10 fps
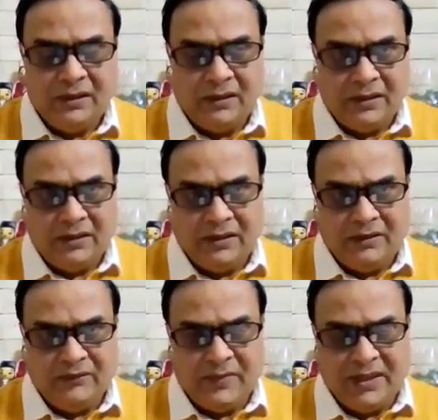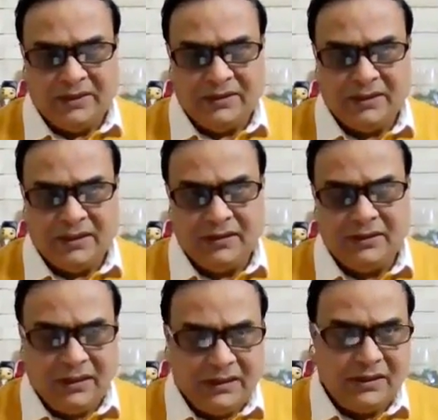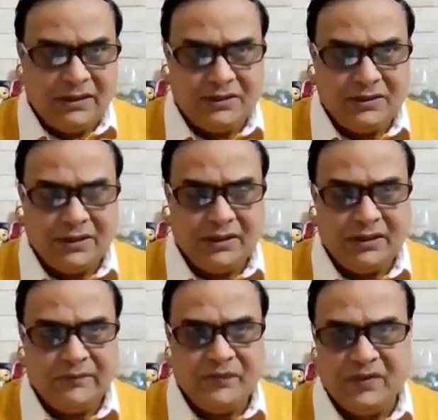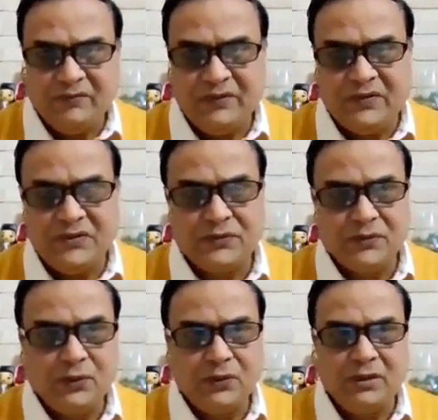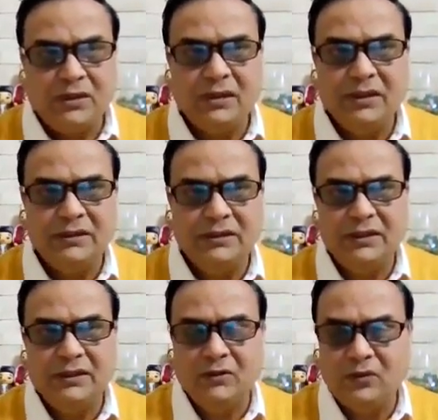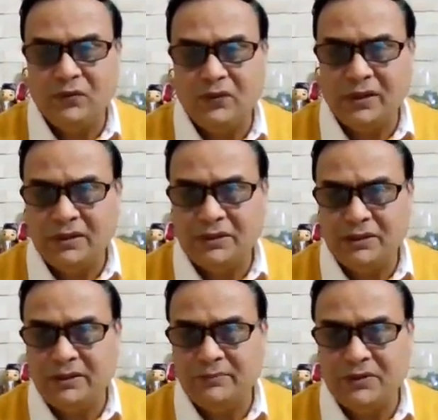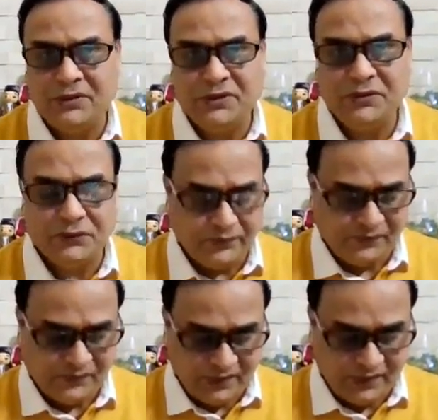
of Pakistan and its vivid role in the overall GDP ratio.